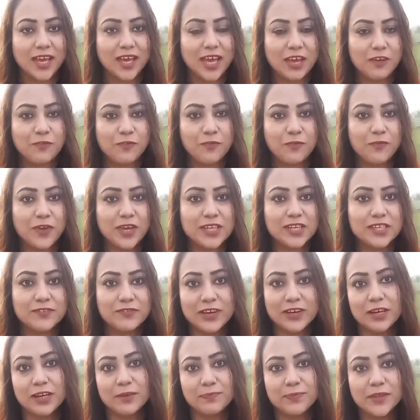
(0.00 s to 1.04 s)
If we
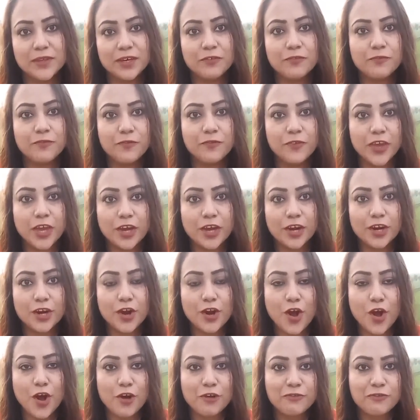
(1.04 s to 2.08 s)
develop the fear
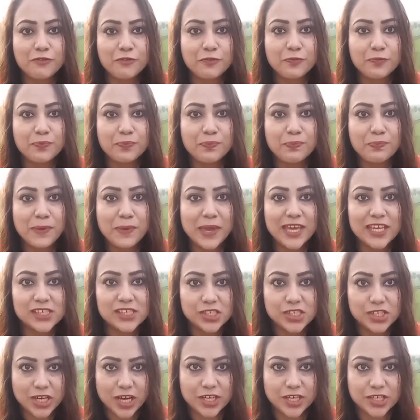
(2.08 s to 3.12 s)
of being
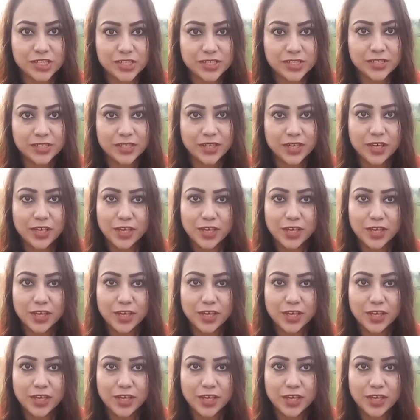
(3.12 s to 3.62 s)
judged,